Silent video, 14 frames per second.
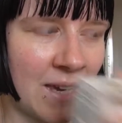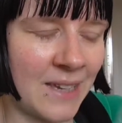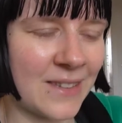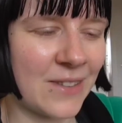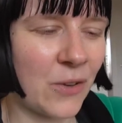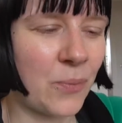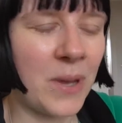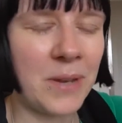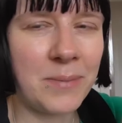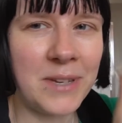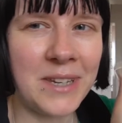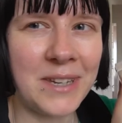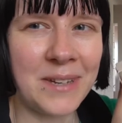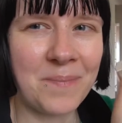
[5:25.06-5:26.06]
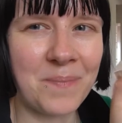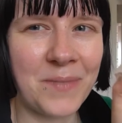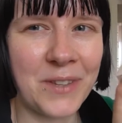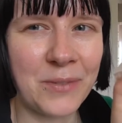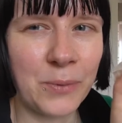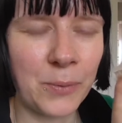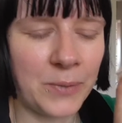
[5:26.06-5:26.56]
So maybe
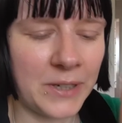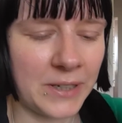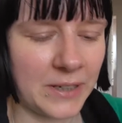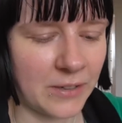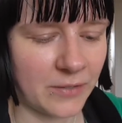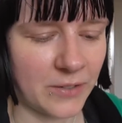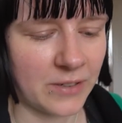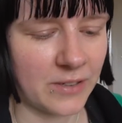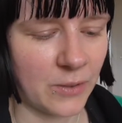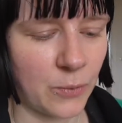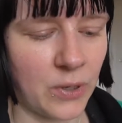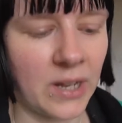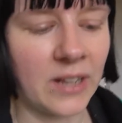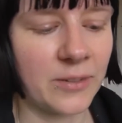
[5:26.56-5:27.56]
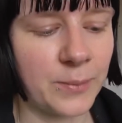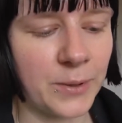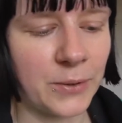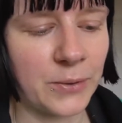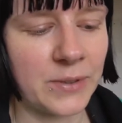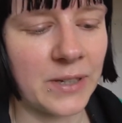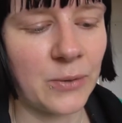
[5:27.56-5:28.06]
this will be a gift to someone else
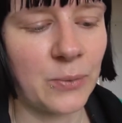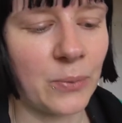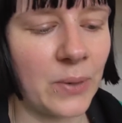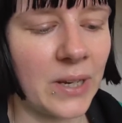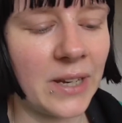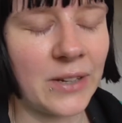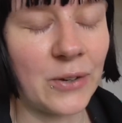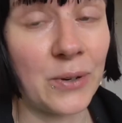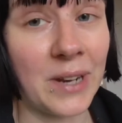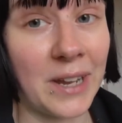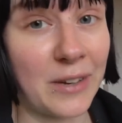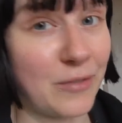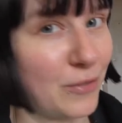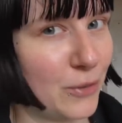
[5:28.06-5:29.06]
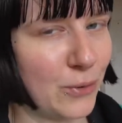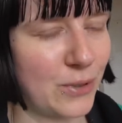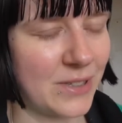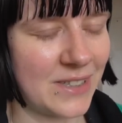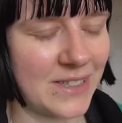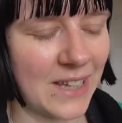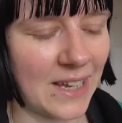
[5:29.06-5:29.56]
because I really don't like
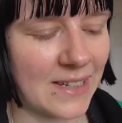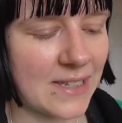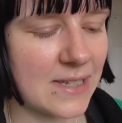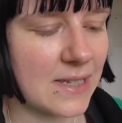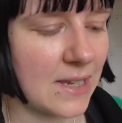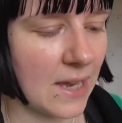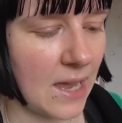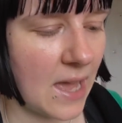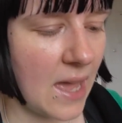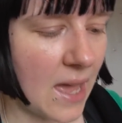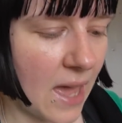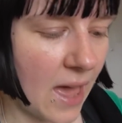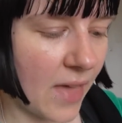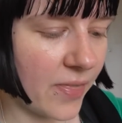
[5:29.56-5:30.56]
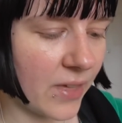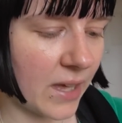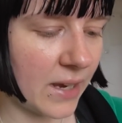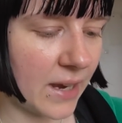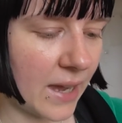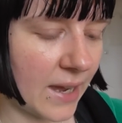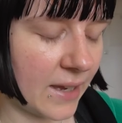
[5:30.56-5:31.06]
floral scents. And
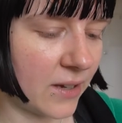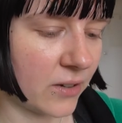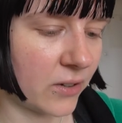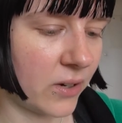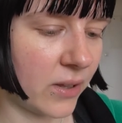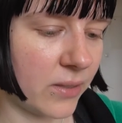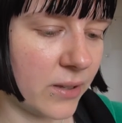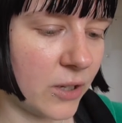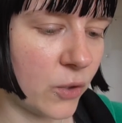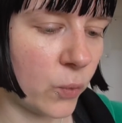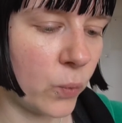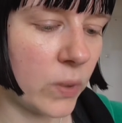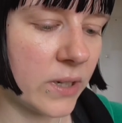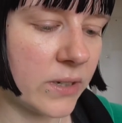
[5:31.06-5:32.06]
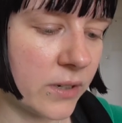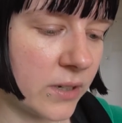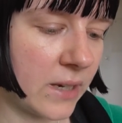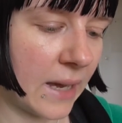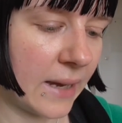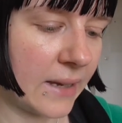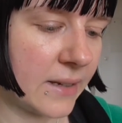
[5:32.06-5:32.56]
then I got the Winter
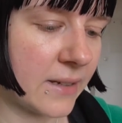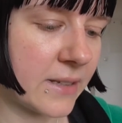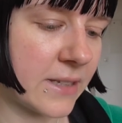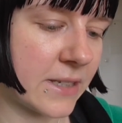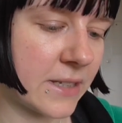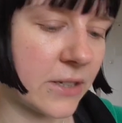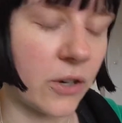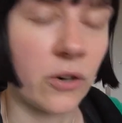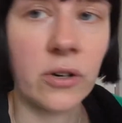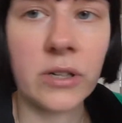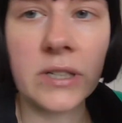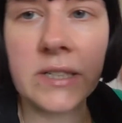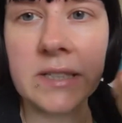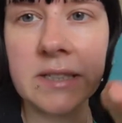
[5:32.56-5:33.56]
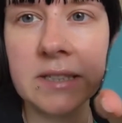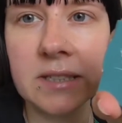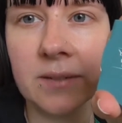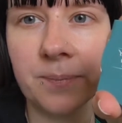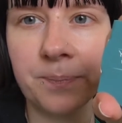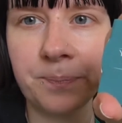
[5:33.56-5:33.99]
Night Stars,